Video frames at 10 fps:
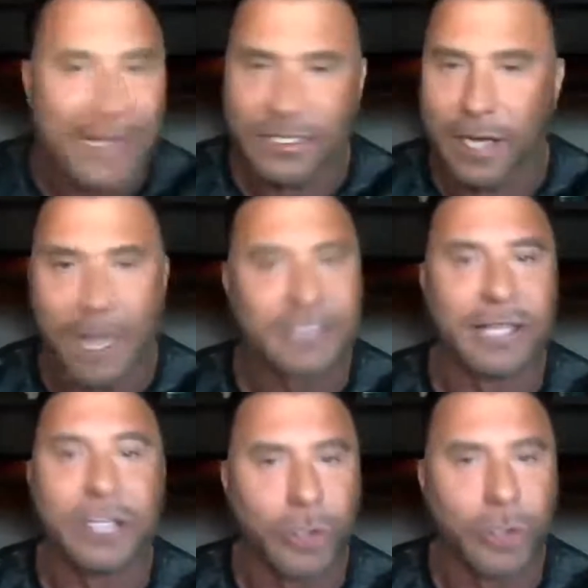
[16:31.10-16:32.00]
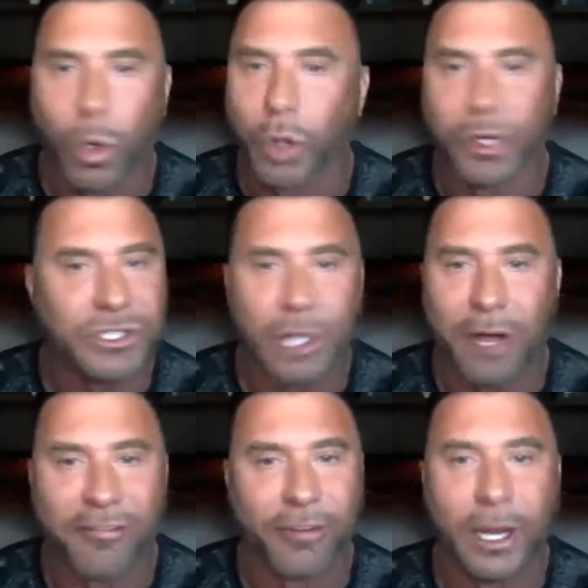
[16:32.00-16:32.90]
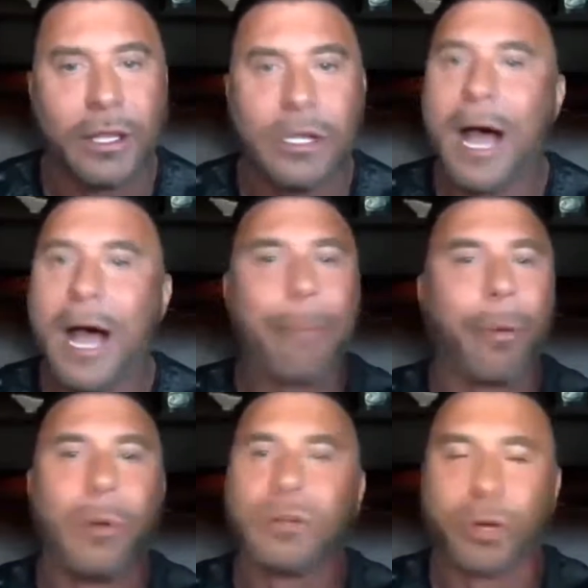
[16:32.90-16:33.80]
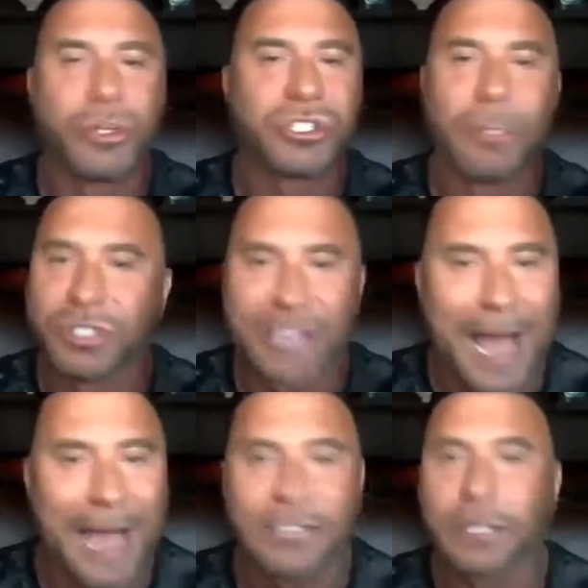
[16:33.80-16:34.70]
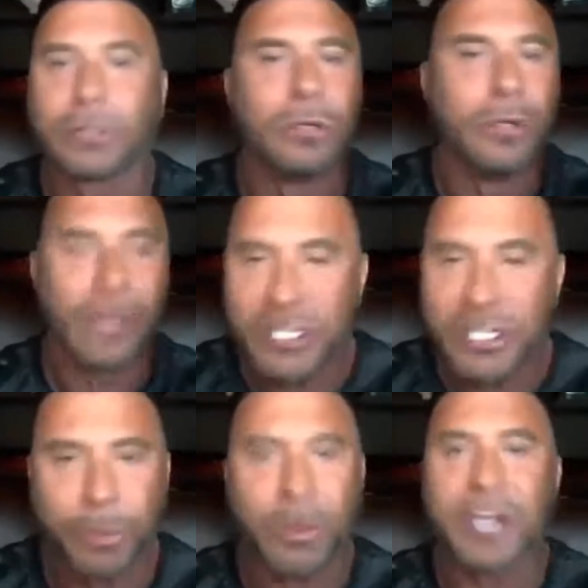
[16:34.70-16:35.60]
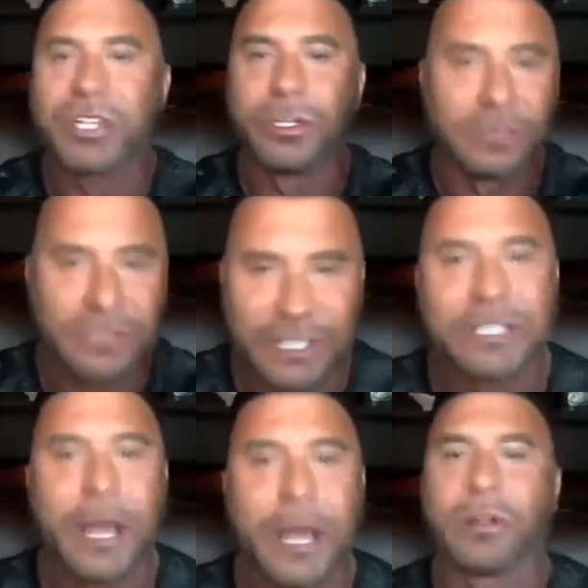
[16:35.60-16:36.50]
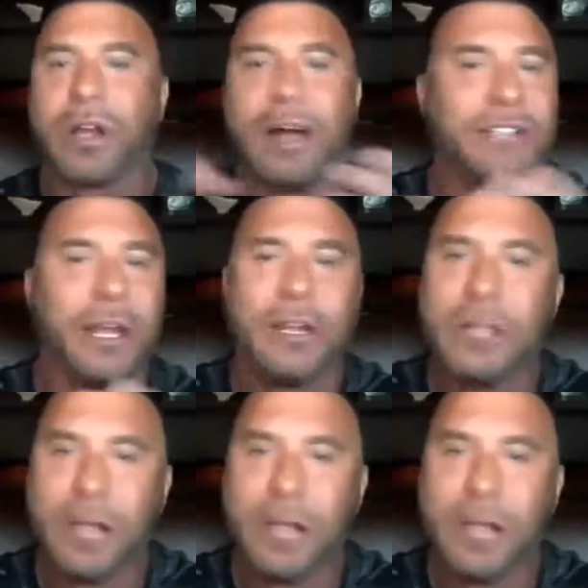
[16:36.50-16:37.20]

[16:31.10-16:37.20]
content in the world, and it's all free. I produce the most tactical, inspirational, detailed content of